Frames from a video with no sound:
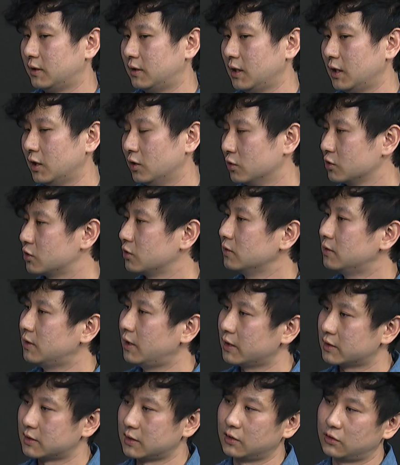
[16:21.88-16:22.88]
It also
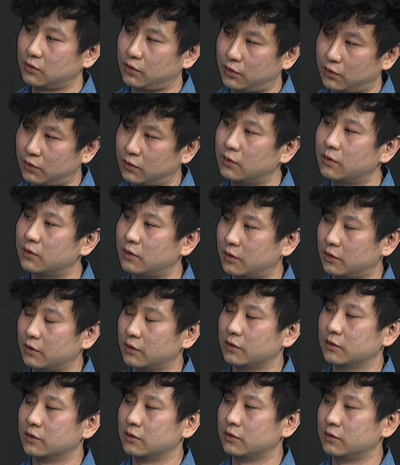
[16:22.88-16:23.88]
takes a toll
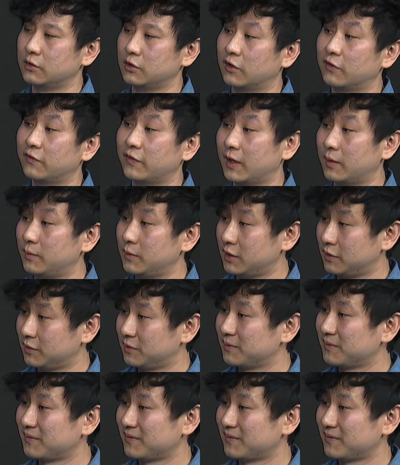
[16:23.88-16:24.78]
on your family.